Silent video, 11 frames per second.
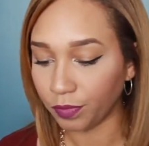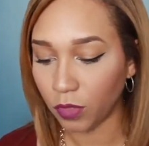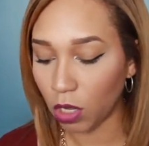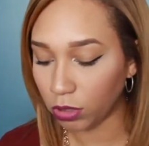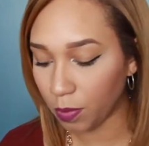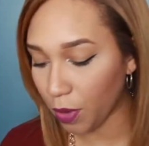
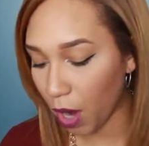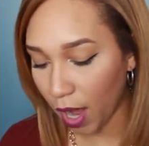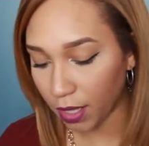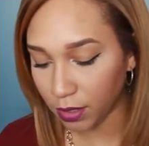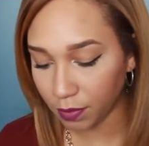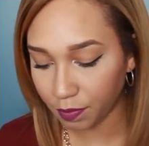no
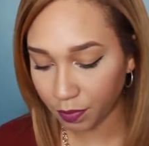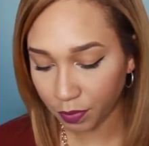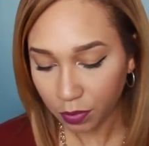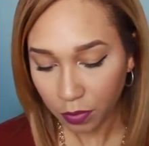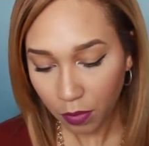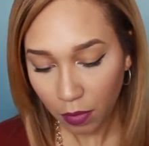surprise,
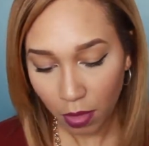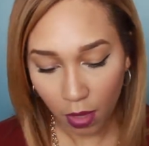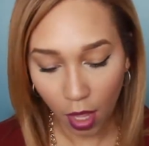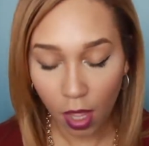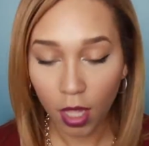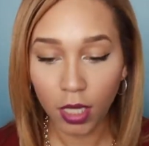
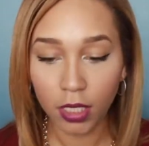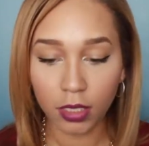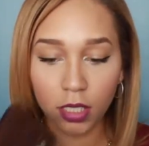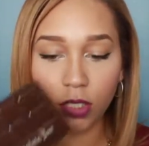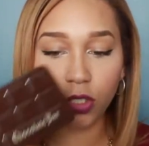it's the